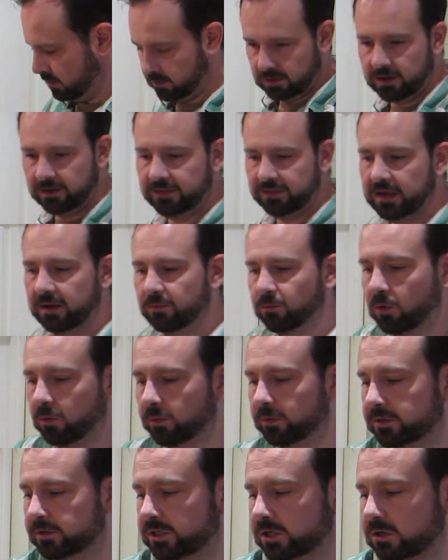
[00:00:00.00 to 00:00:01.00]
and then what
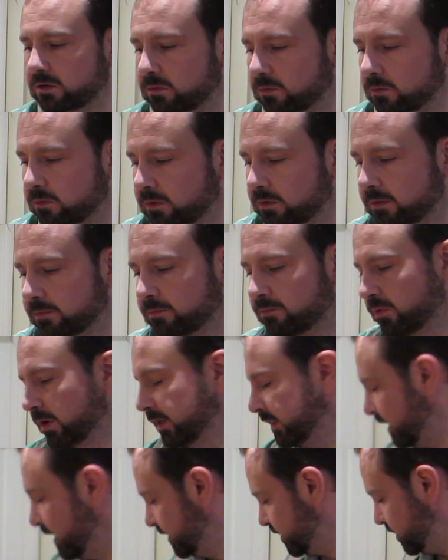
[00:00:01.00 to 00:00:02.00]
we'll do, bring
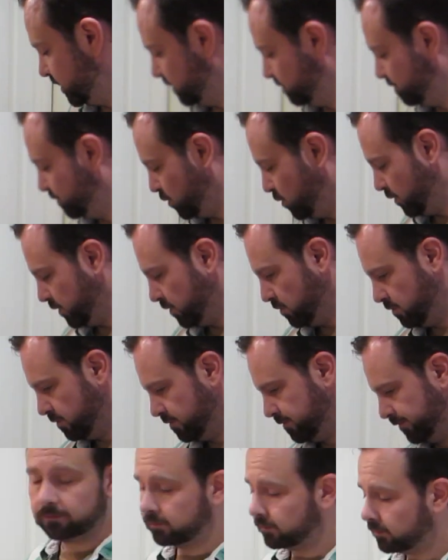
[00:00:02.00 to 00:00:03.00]
that to the boil,
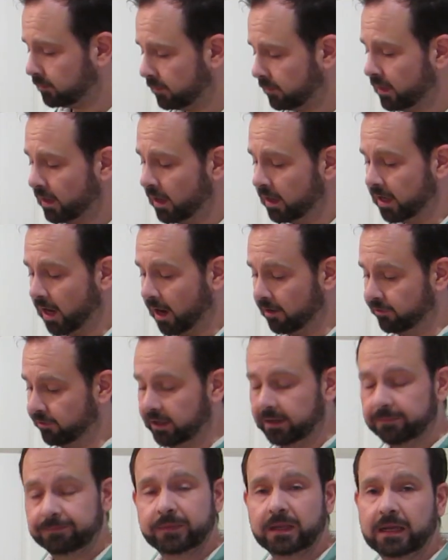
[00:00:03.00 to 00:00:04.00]
cover
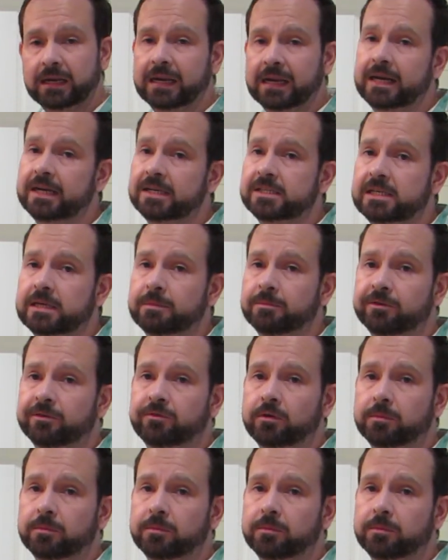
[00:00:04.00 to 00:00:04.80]
it and let it simmer for